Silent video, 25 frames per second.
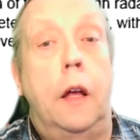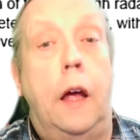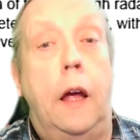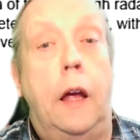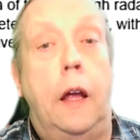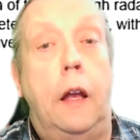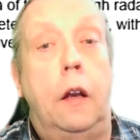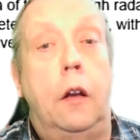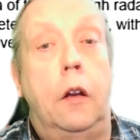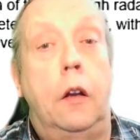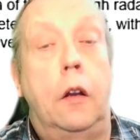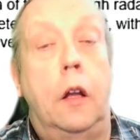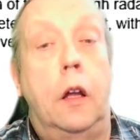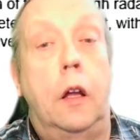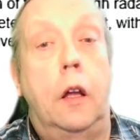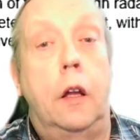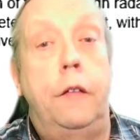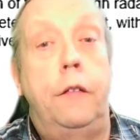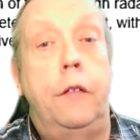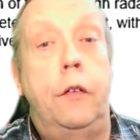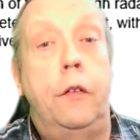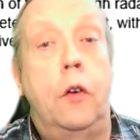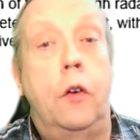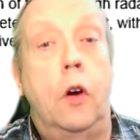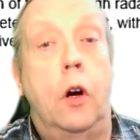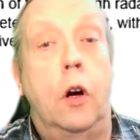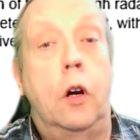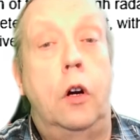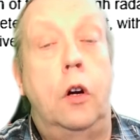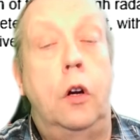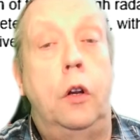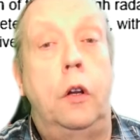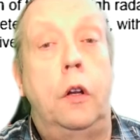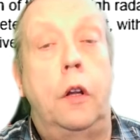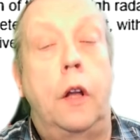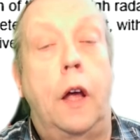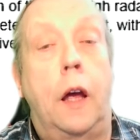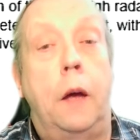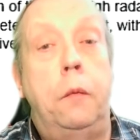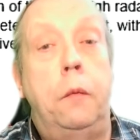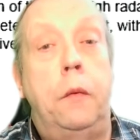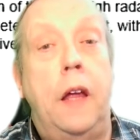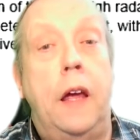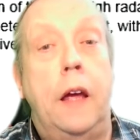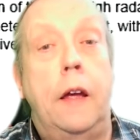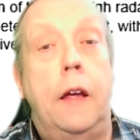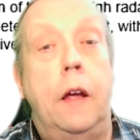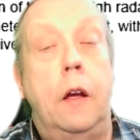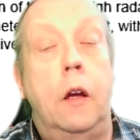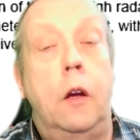And uh, if you've got a good tape
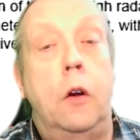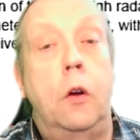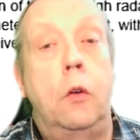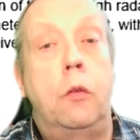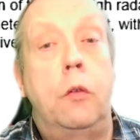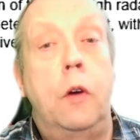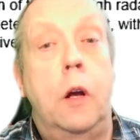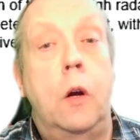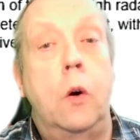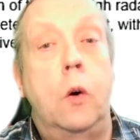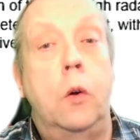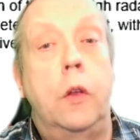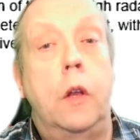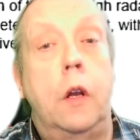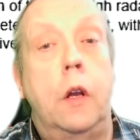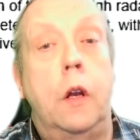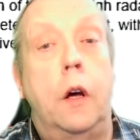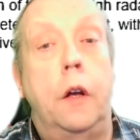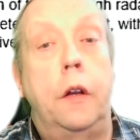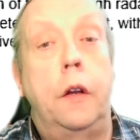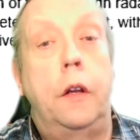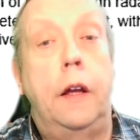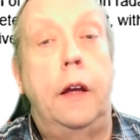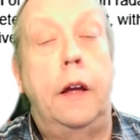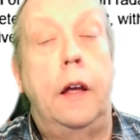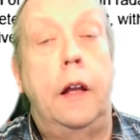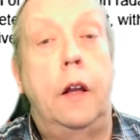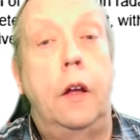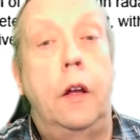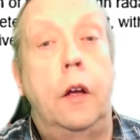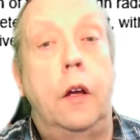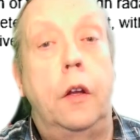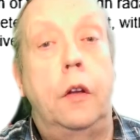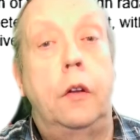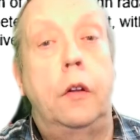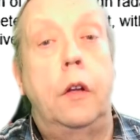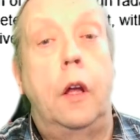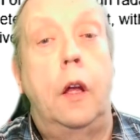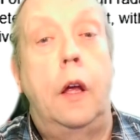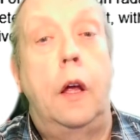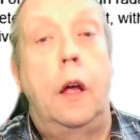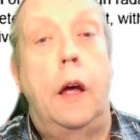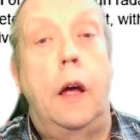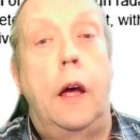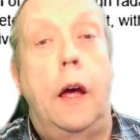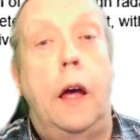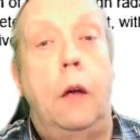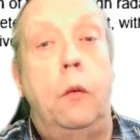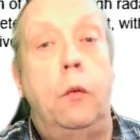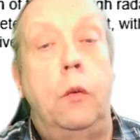deck, it could record the nineteen kilohertz,
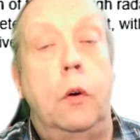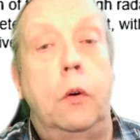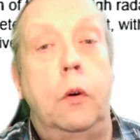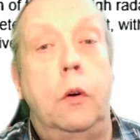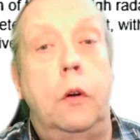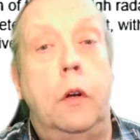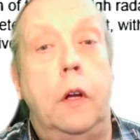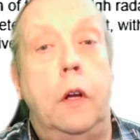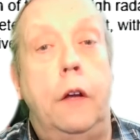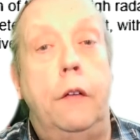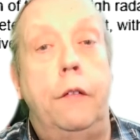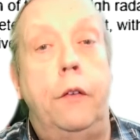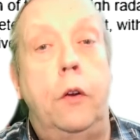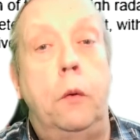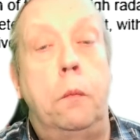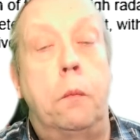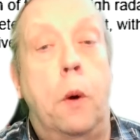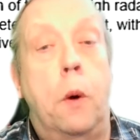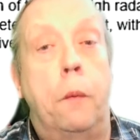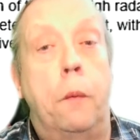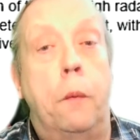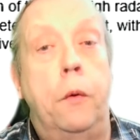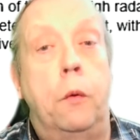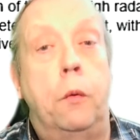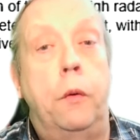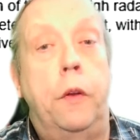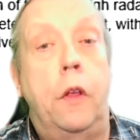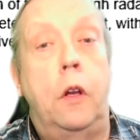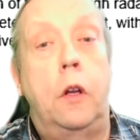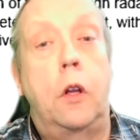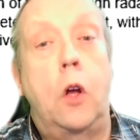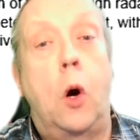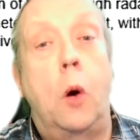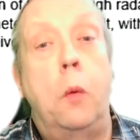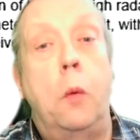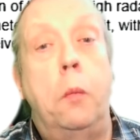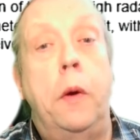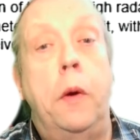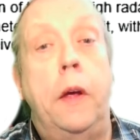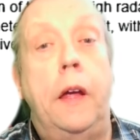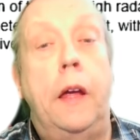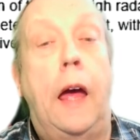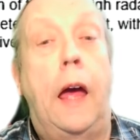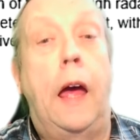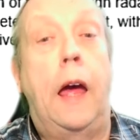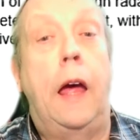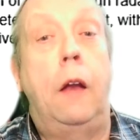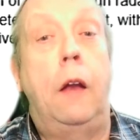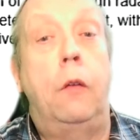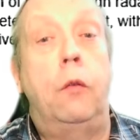and will give you problems with your
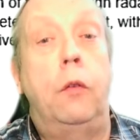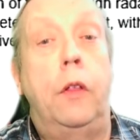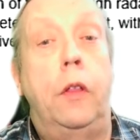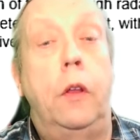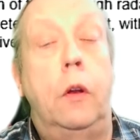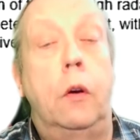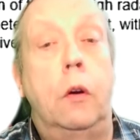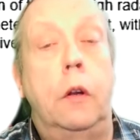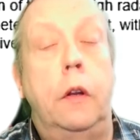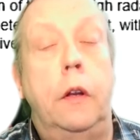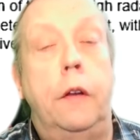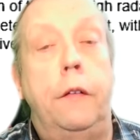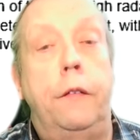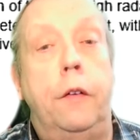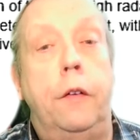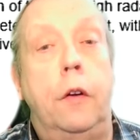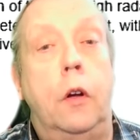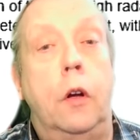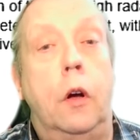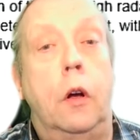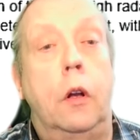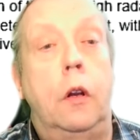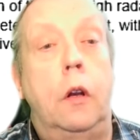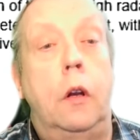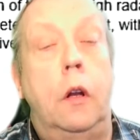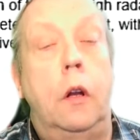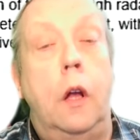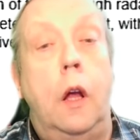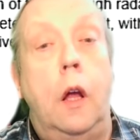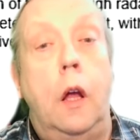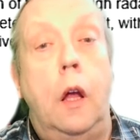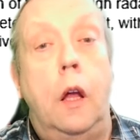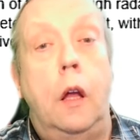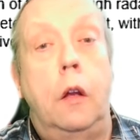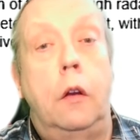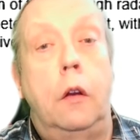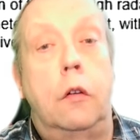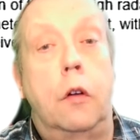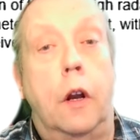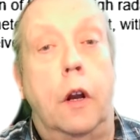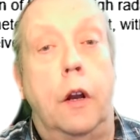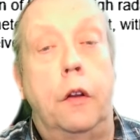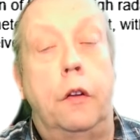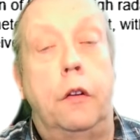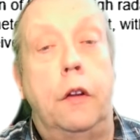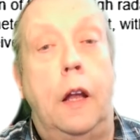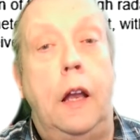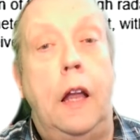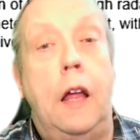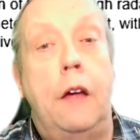Dolby and with your if you've got. Try
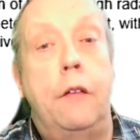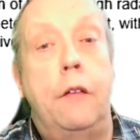to set